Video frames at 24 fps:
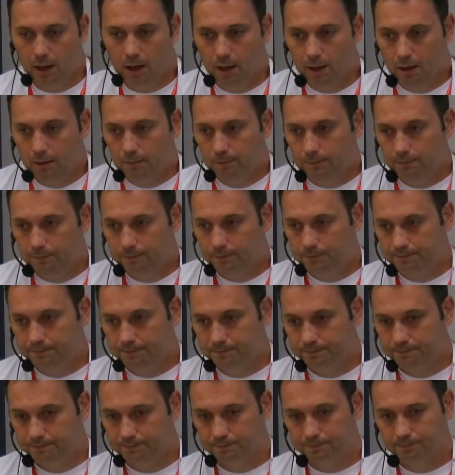
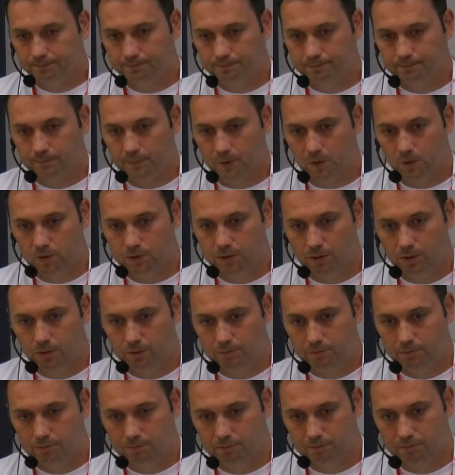Also,
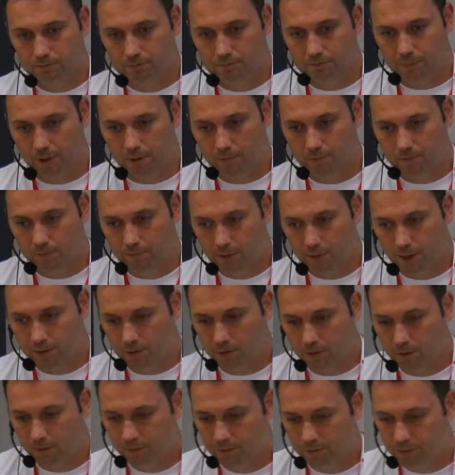I
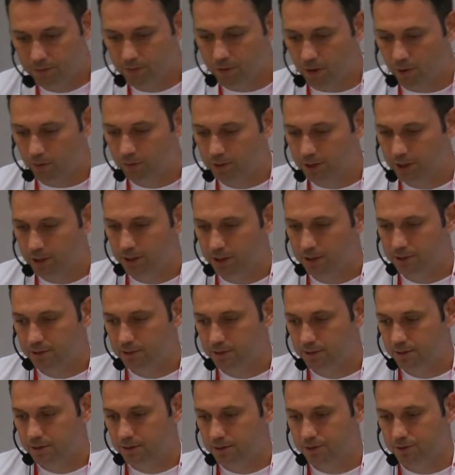don't know if you know
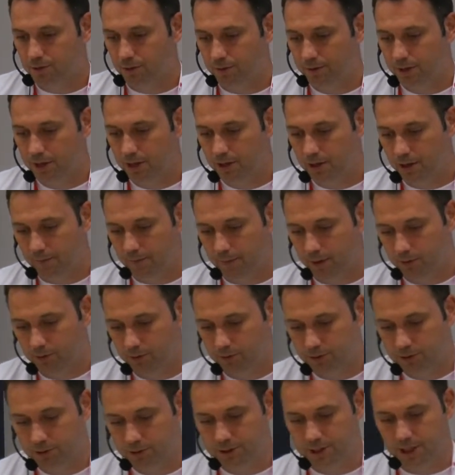this story about
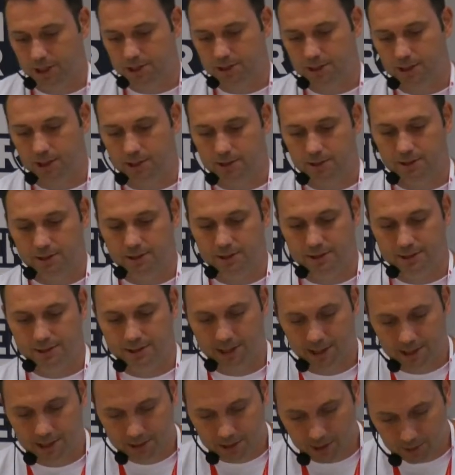
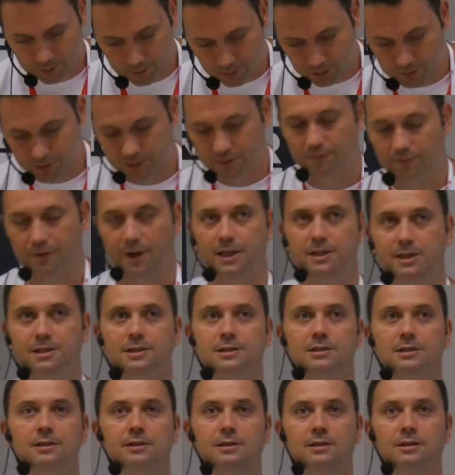Chesterton's
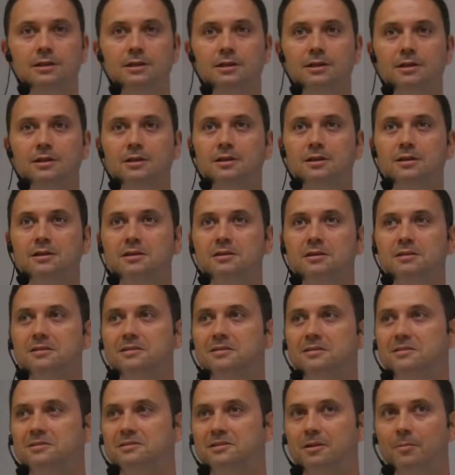fence.
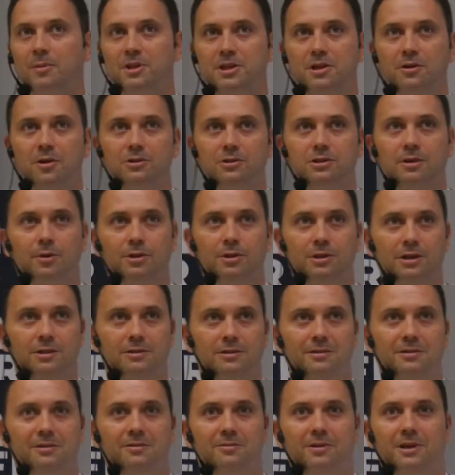Somebody knows about it?
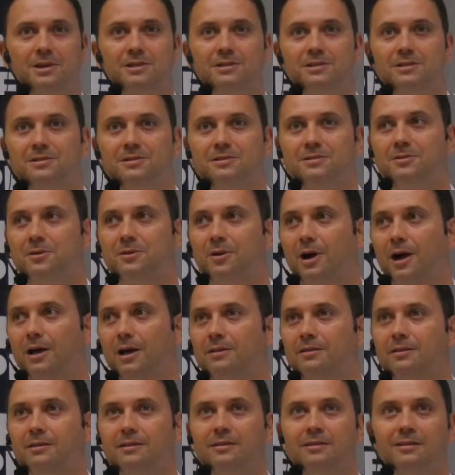Raise your
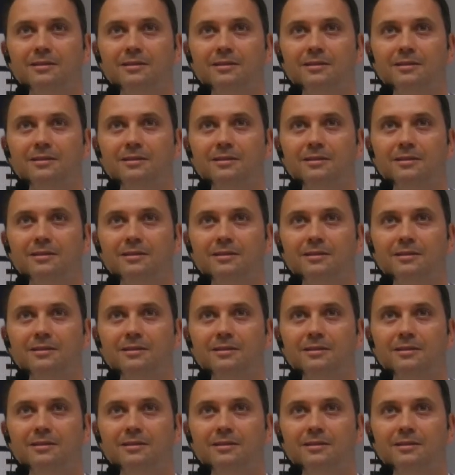hand.